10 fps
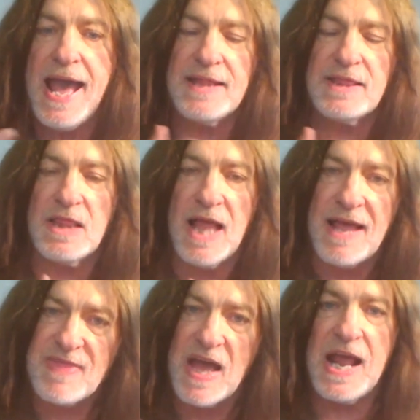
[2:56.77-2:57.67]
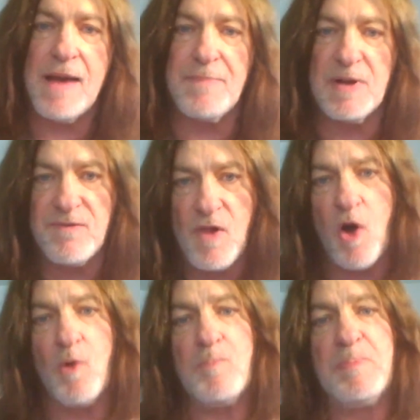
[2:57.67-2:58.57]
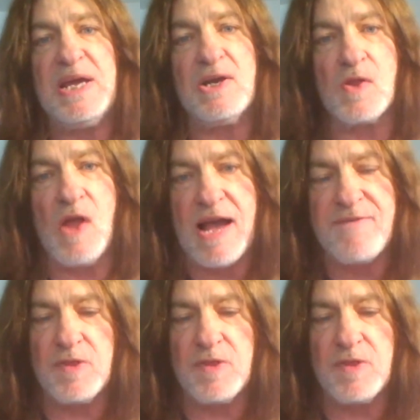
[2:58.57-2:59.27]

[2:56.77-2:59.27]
and let that ebb and flow be your life.